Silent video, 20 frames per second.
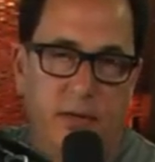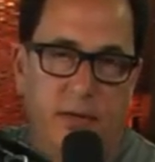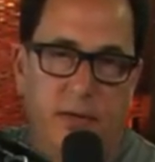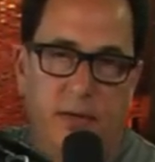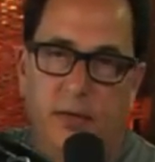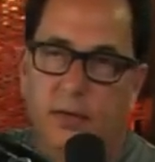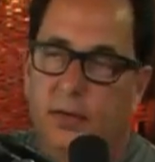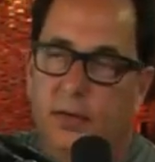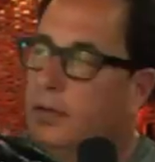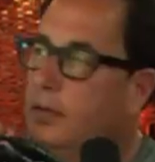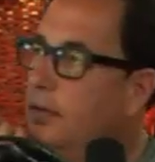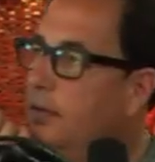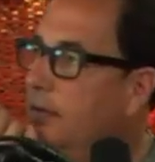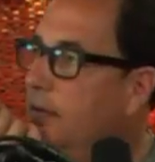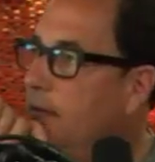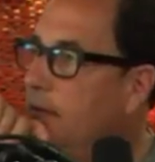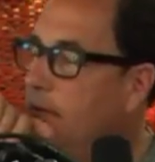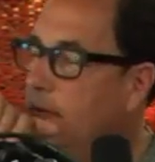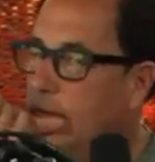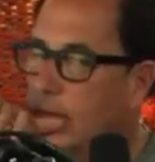Okay. I'll add that
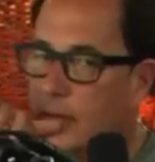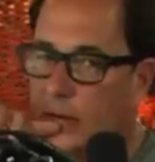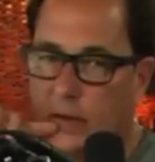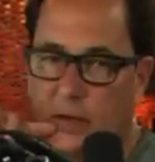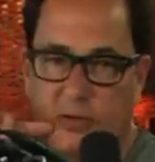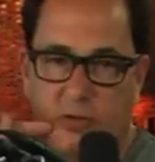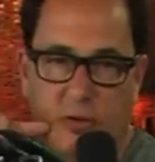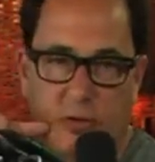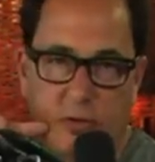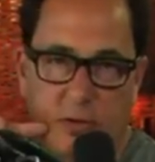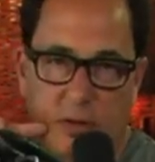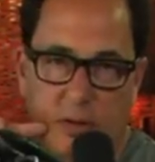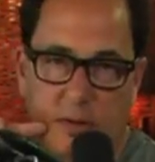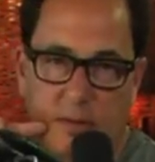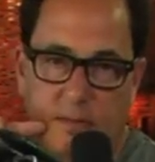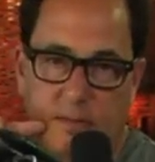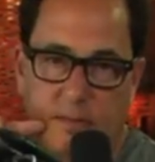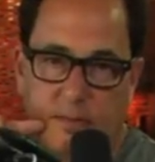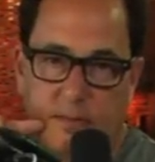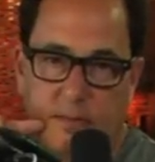right now. Can you still do
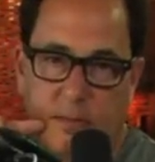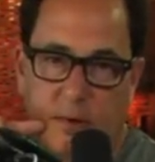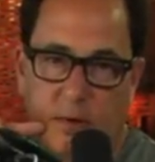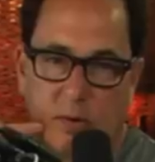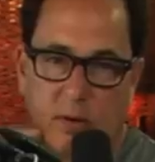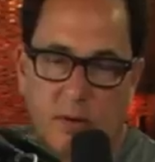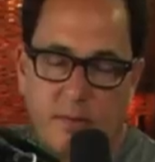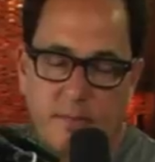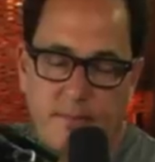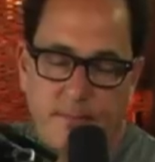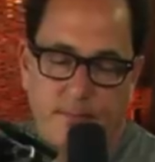that? Mm-hmm. Okay.